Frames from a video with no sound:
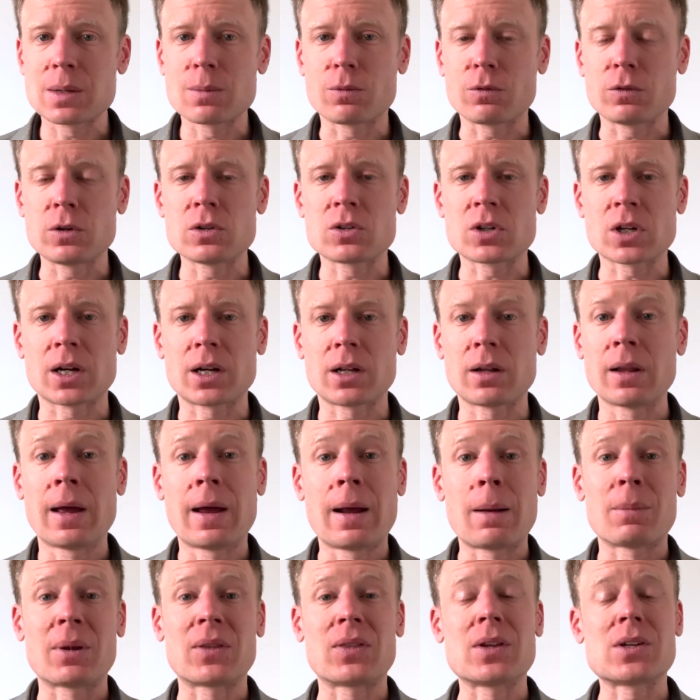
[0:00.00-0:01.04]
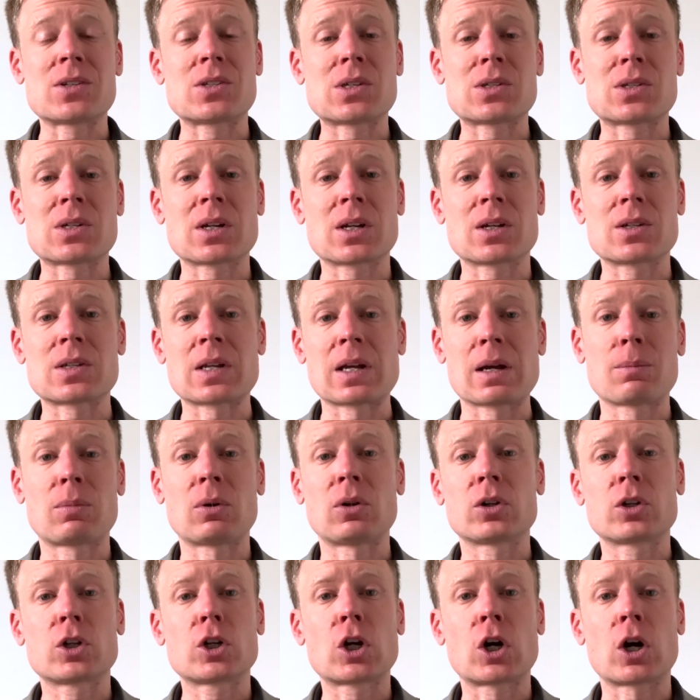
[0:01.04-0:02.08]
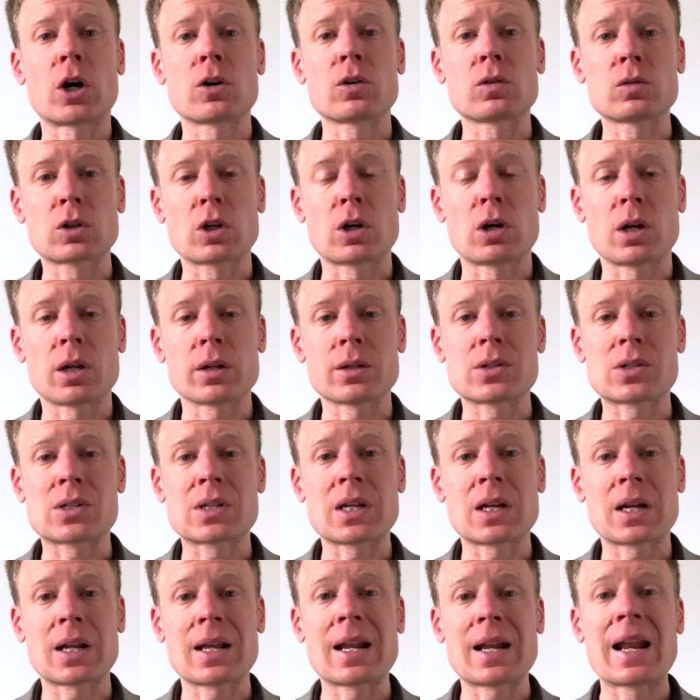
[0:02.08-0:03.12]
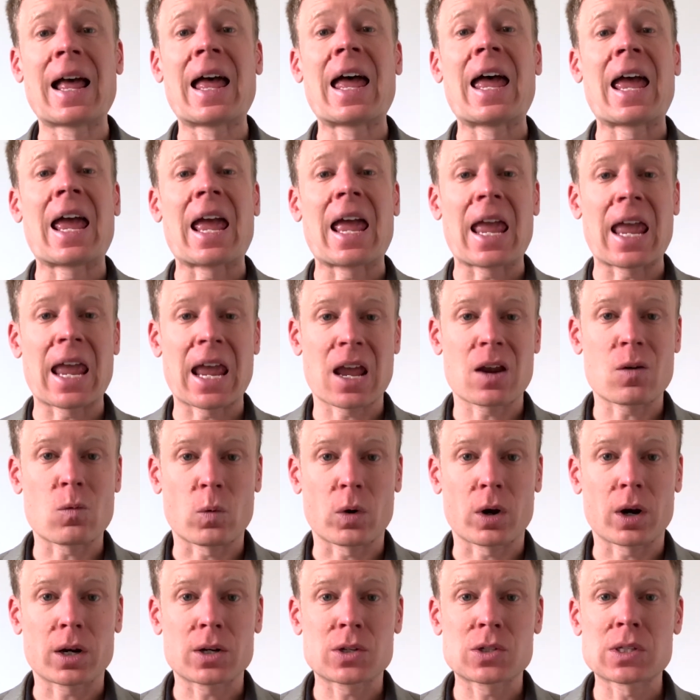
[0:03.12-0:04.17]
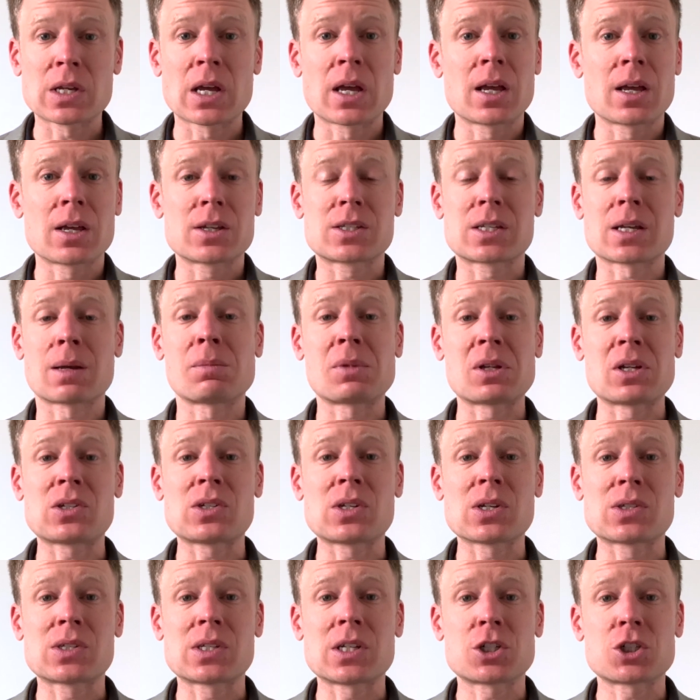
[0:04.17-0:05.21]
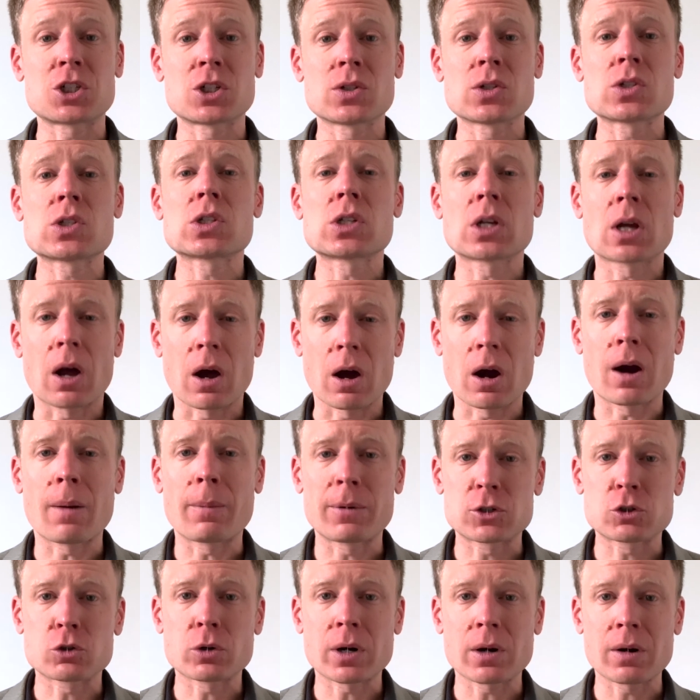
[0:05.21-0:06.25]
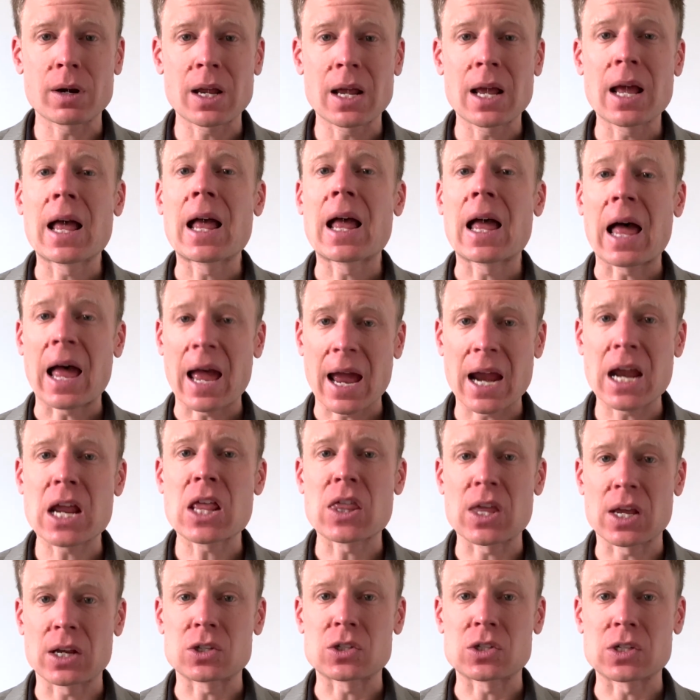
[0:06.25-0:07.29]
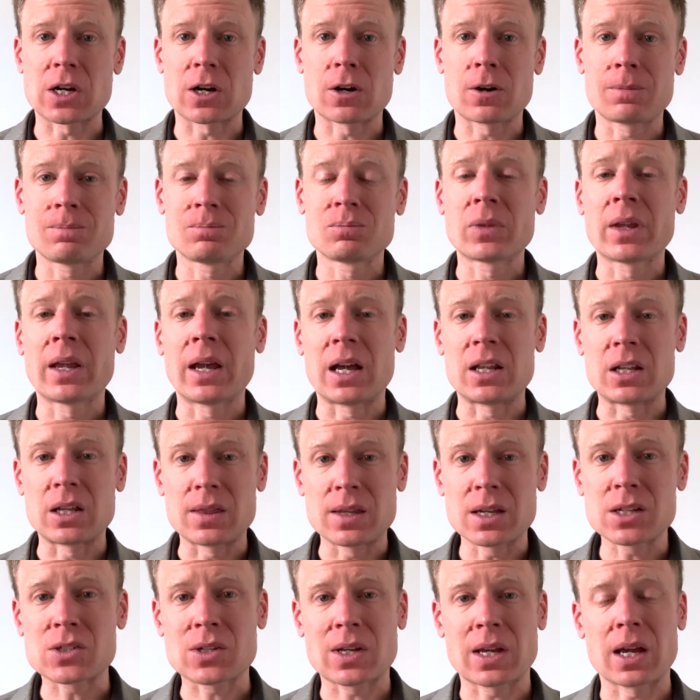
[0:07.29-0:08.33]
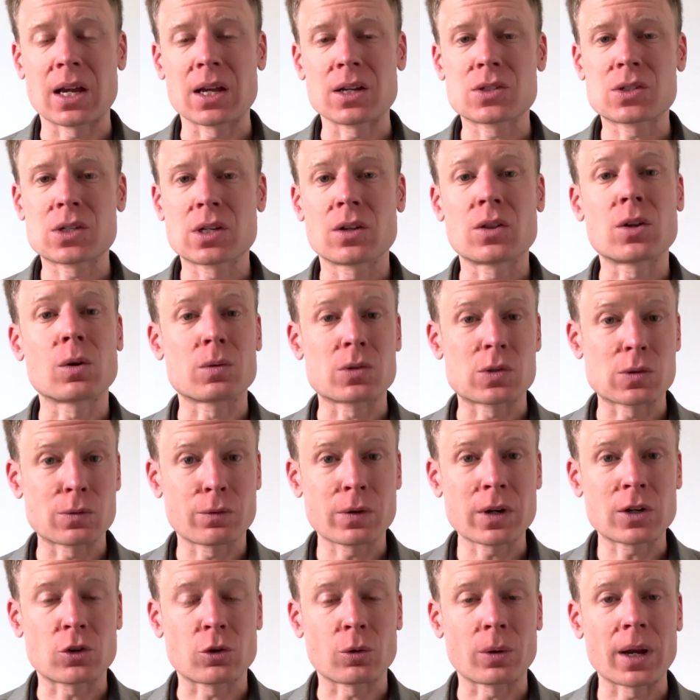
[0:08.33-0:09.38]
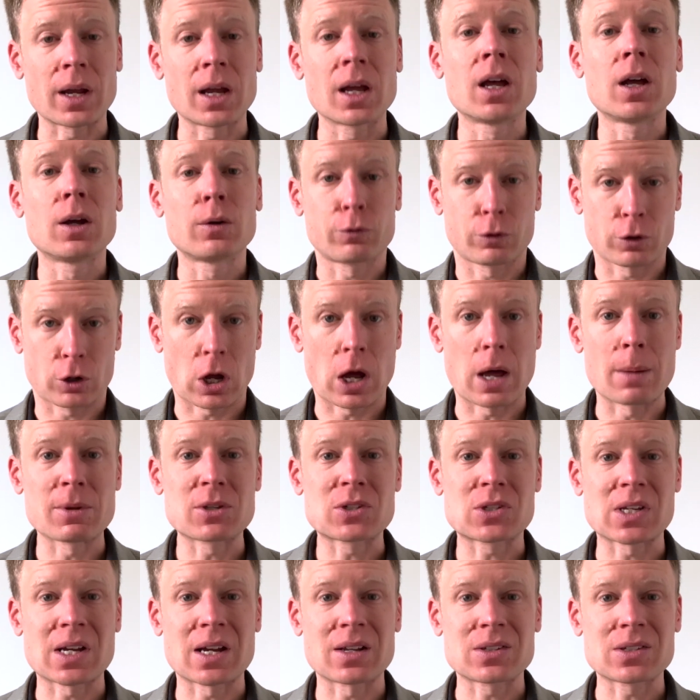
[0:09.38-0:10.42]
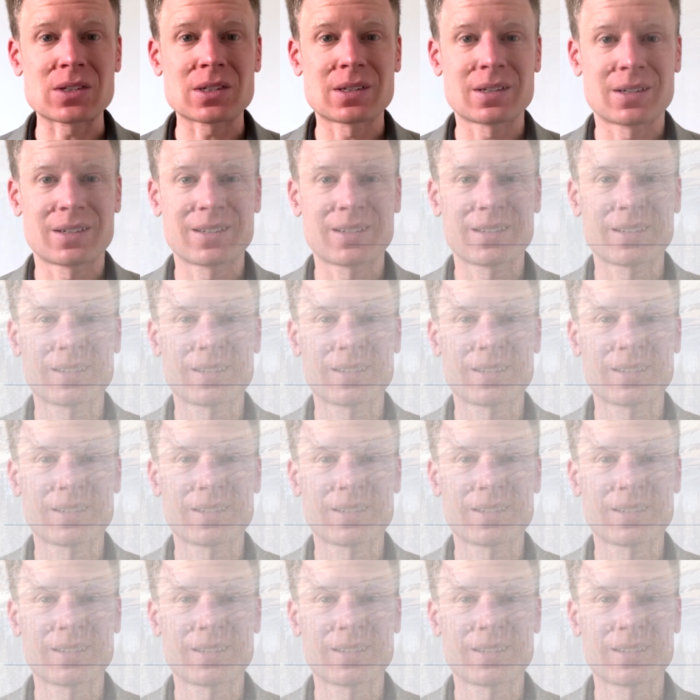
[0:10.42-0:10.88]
seem futile, but this is an example. Cardinal Collins did it. It works. Some of these decisions arbitrary? I think so. And in this case, there was a victory for common sense.